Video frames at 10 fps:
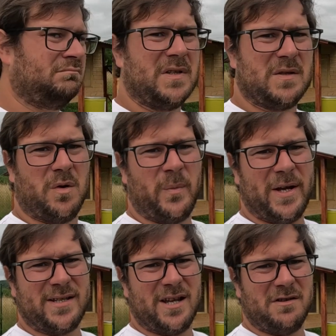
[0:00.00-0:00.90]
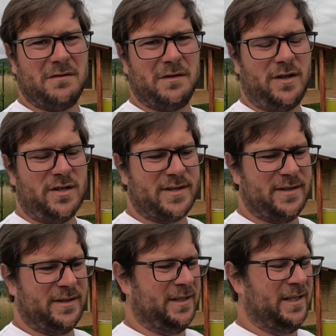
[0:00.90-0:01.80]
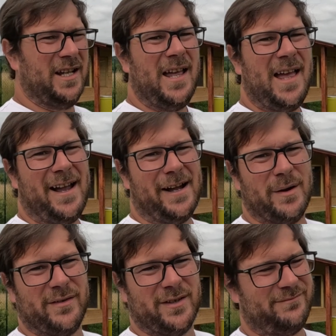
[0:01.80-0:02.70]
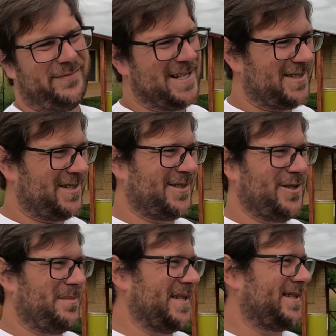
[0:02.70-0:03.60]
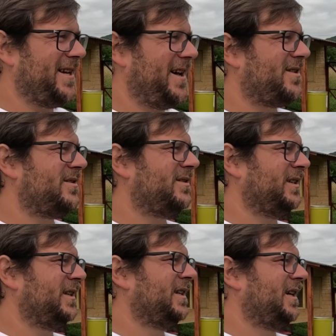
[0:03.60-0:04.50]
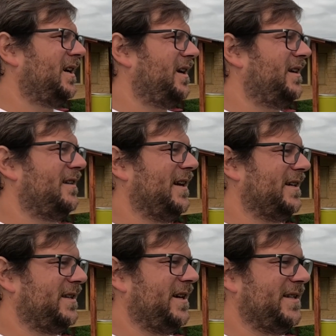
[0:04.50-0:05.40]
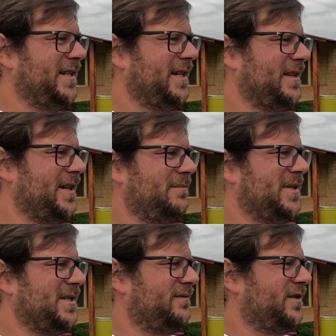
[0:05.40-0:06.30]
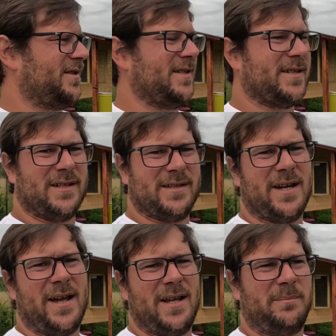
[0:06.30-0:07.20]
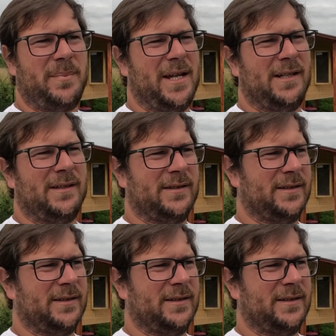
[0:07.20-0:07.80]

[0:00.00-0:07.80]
It's one way to get rid of a fox. However, that's just not my style. I don't like the idea that Mr. Fox is going to die in pain.